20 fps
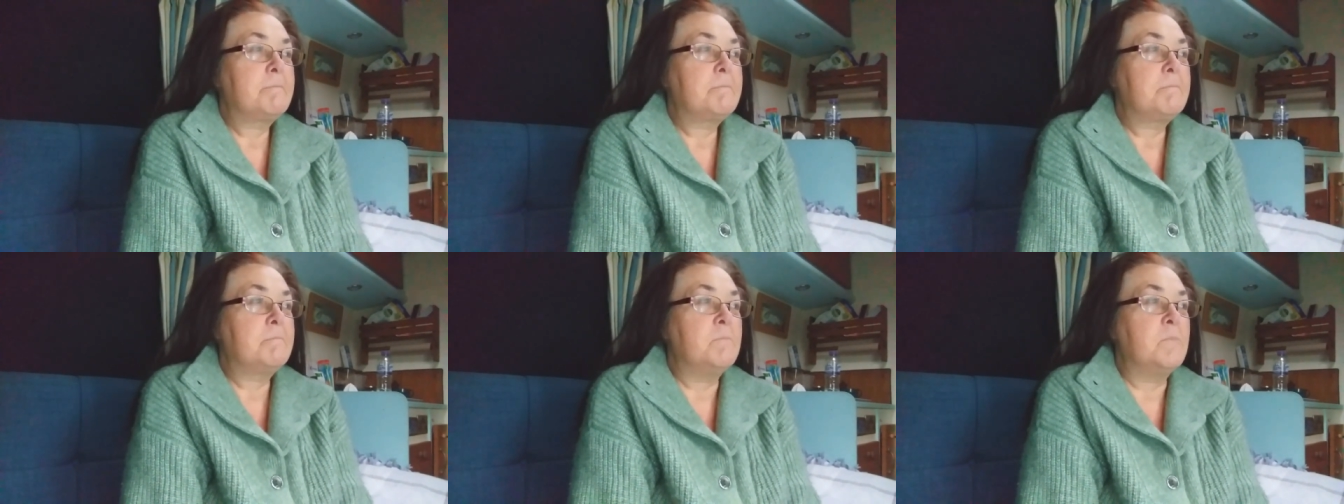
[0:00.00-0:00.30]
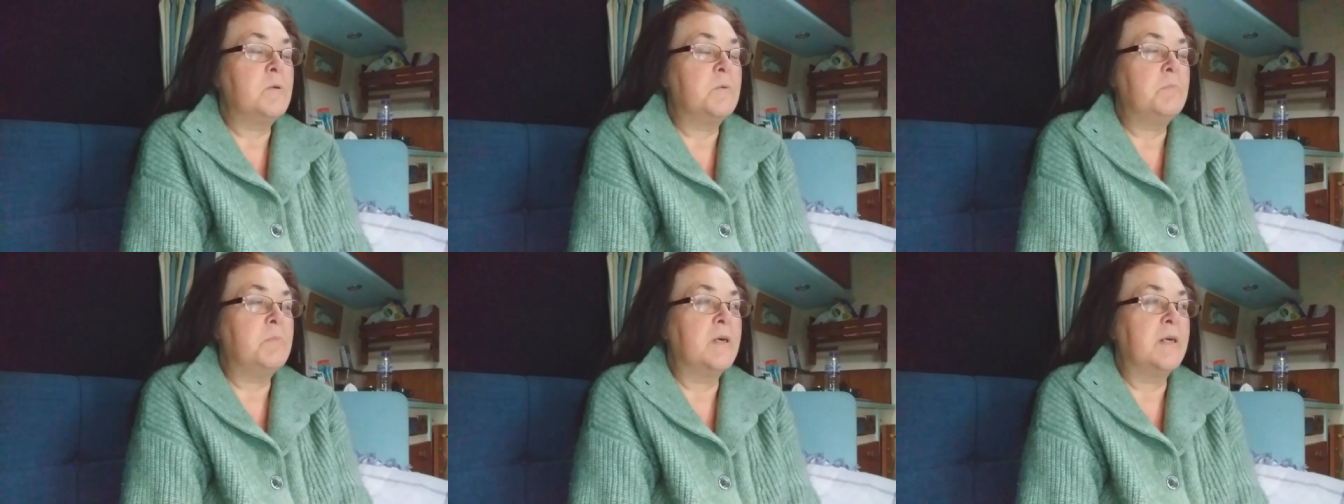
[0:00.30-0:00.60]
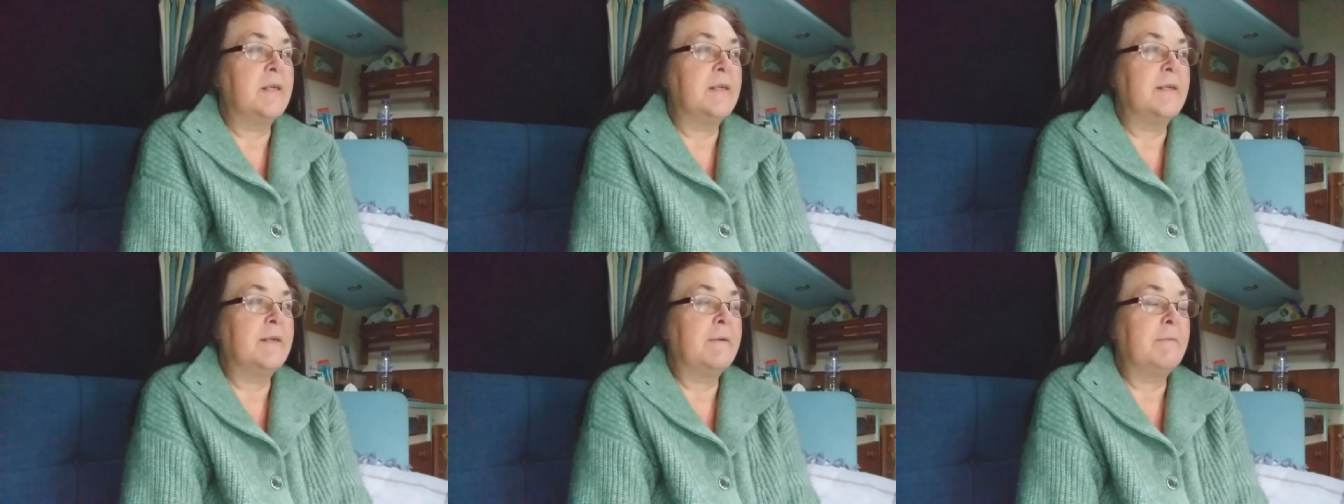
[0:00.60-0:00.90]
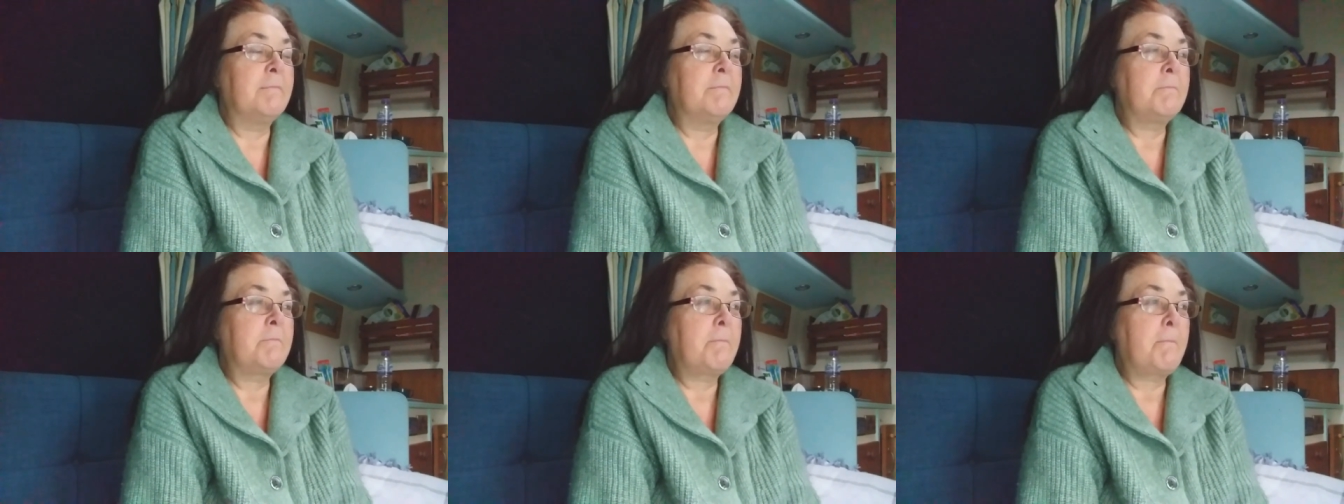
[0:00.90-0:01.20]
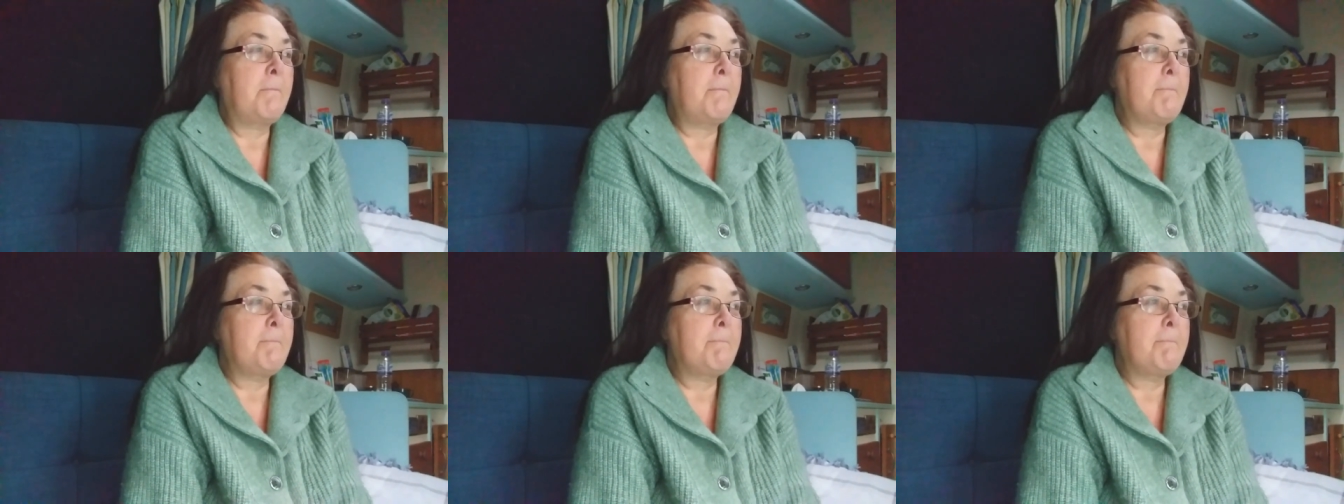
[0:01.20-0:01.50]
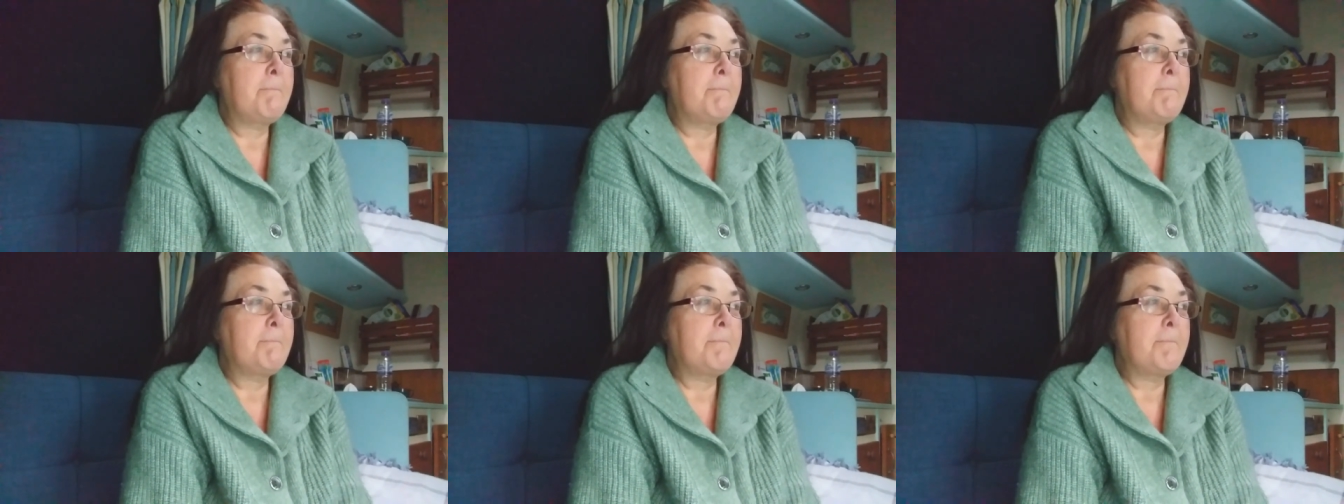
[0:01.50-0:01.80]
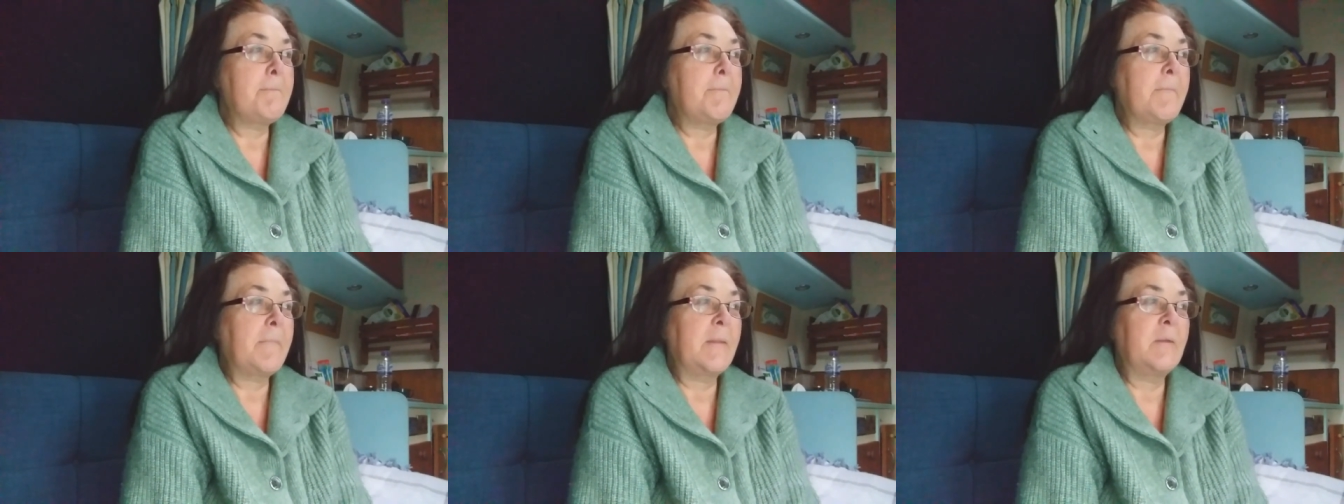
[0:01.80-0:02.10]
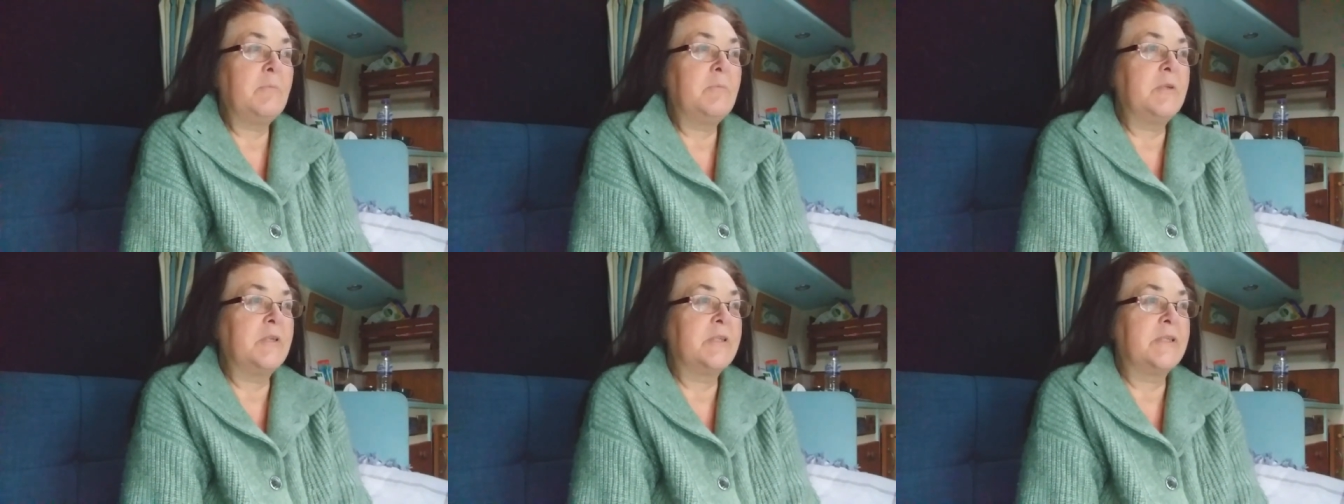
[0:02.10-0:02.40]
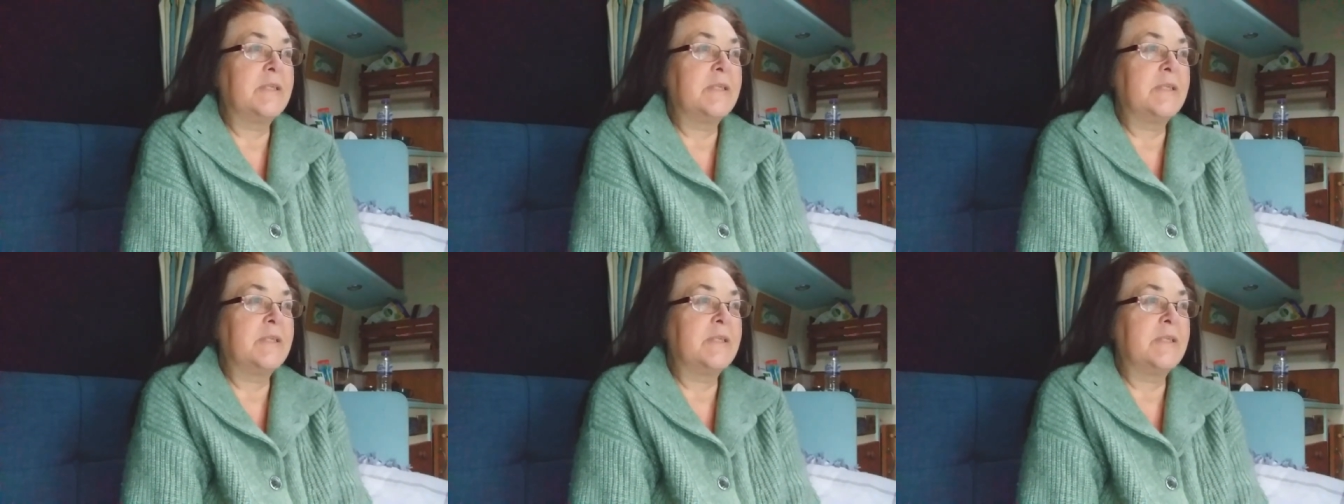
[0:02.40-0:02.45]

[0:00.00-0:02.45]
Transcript: wood burner, which